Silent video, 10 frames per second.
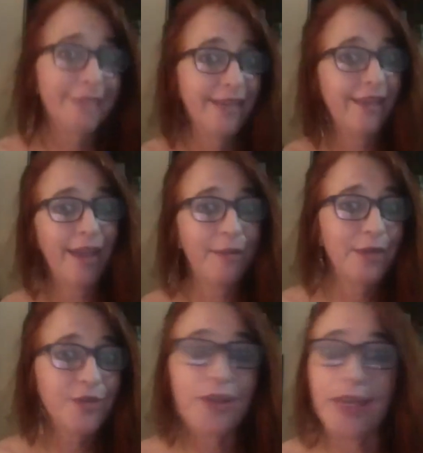how
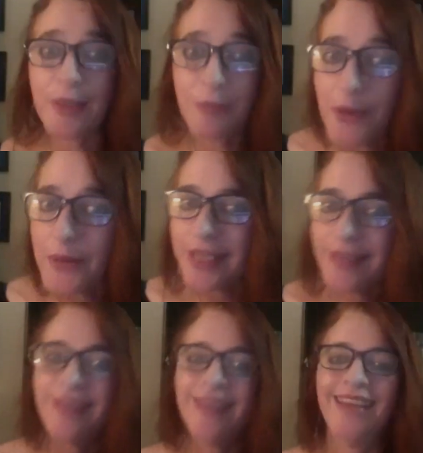about trying a poet?
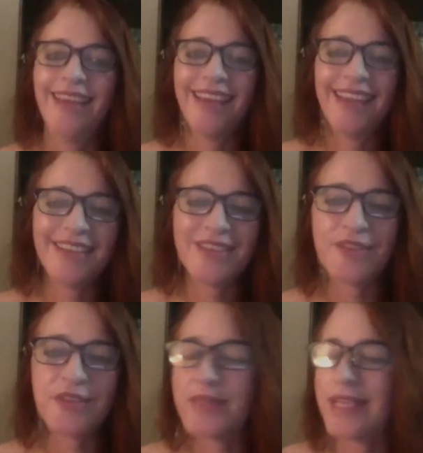And so
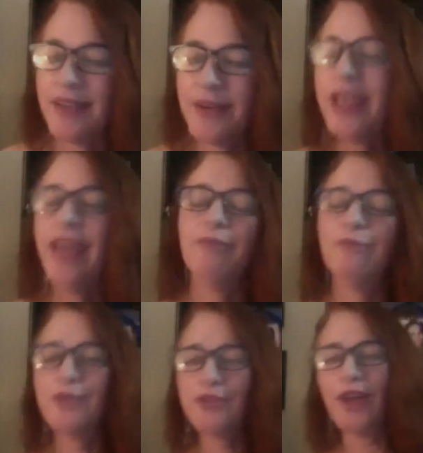she was like, okay,
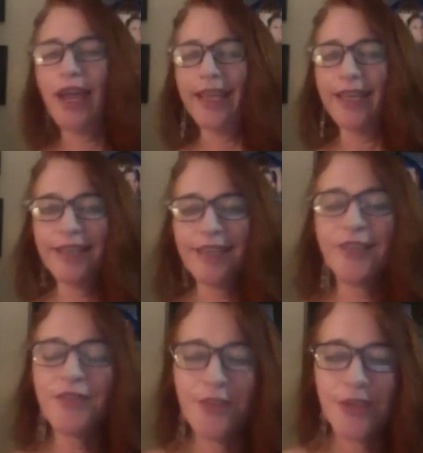we'll try it. And the
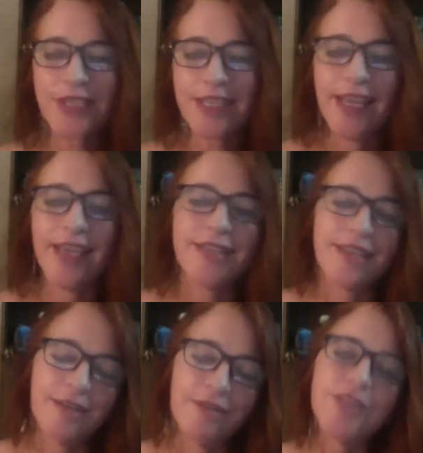first class that
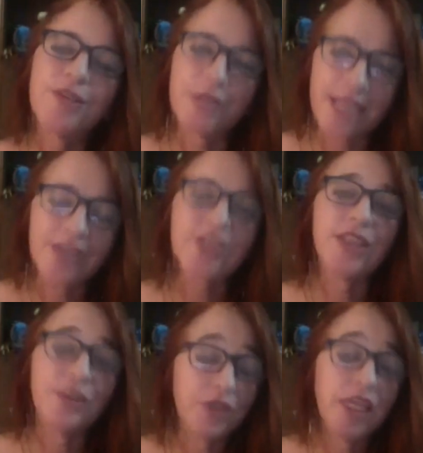I went to was actually at
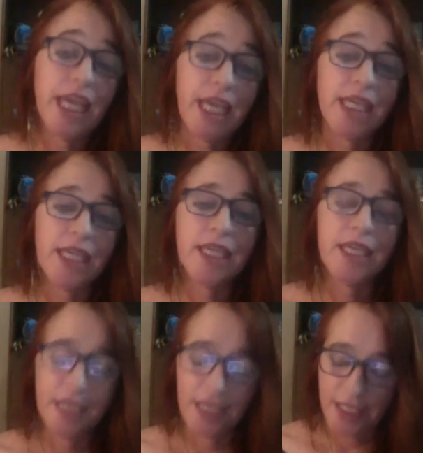the VA.
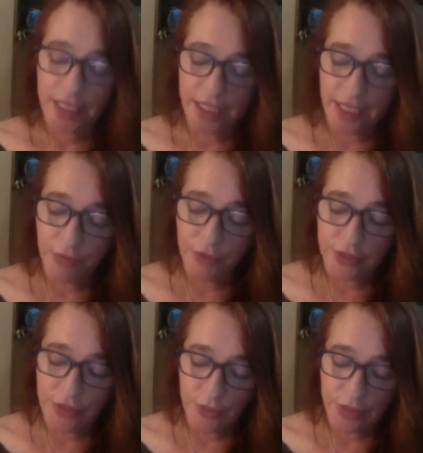And I
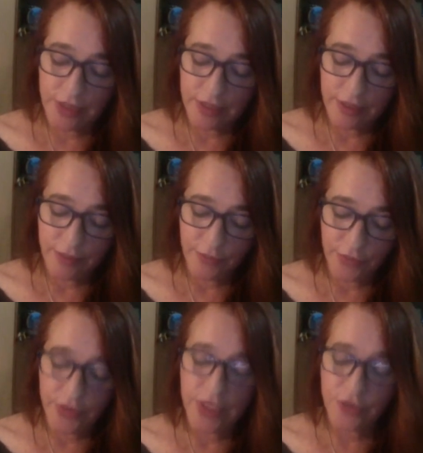worked with the
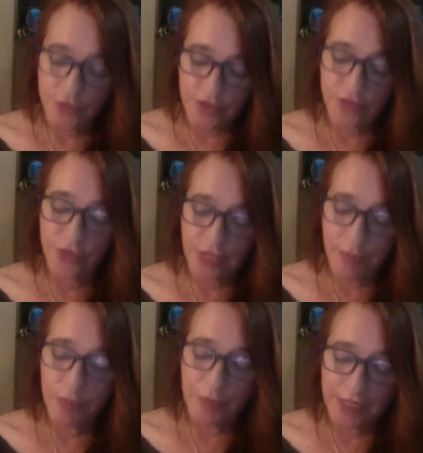veterans for a
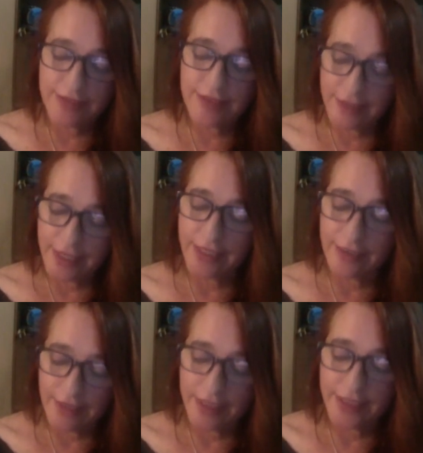couple months, and
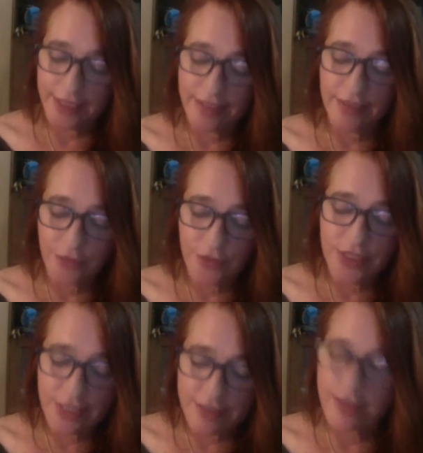then
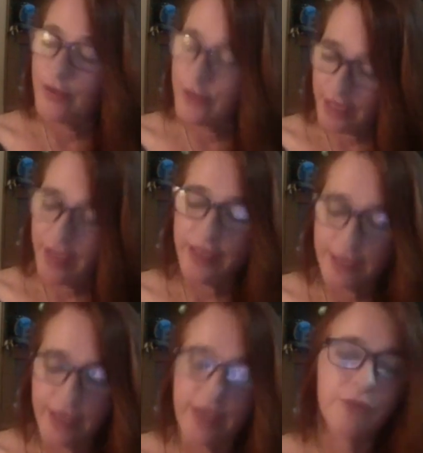Kristen said, okay,
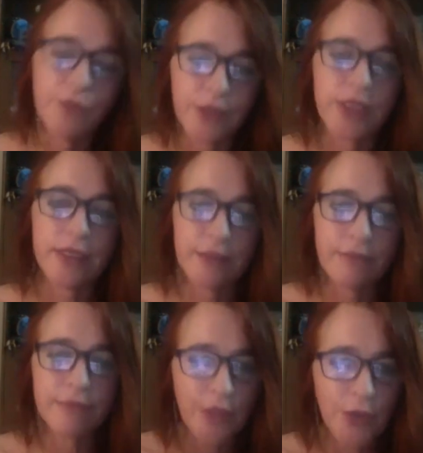yeah, we're gonna,
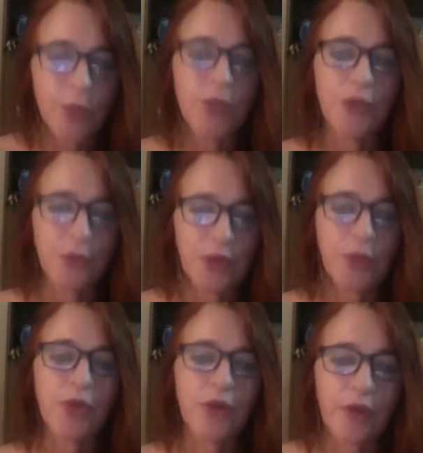you know, put you in the
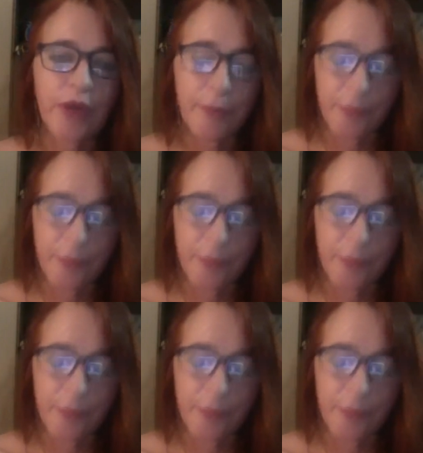program